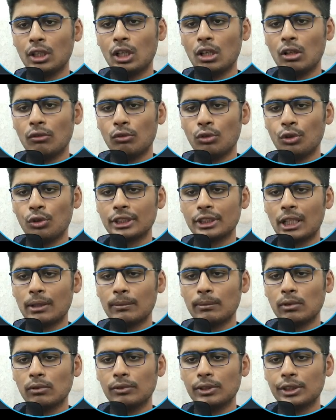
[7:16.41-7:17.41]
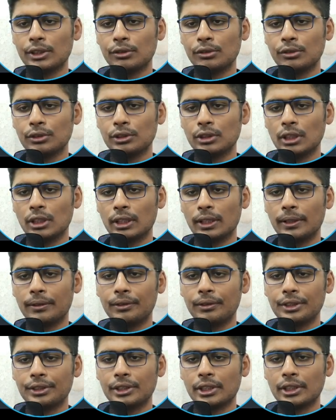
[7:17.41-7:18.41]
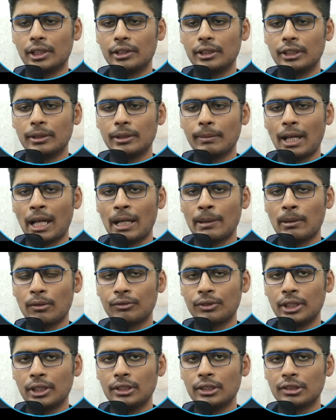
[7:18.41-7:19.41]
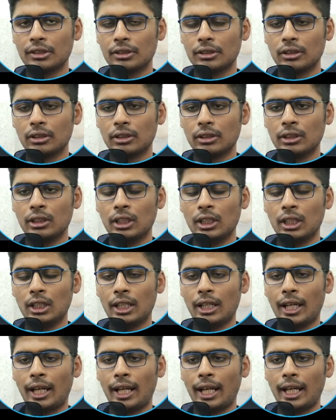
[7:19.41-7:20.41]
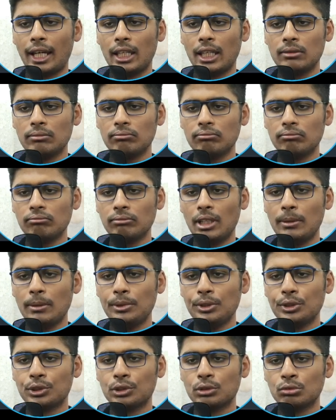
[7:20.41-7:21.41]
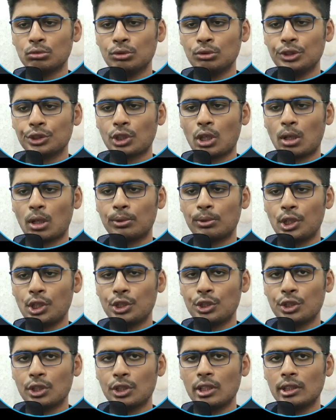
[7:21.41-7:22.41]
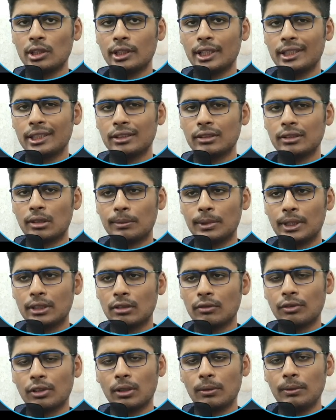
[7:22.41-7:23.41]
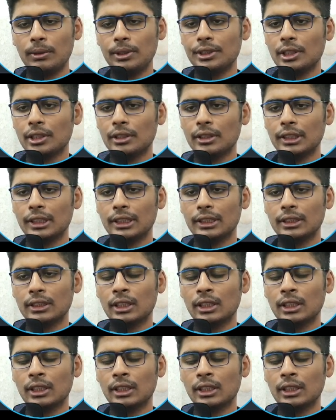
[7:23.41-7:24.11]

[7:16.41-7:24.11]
For example, we could return a map of data and maybe doing some operation, getting some data from internet,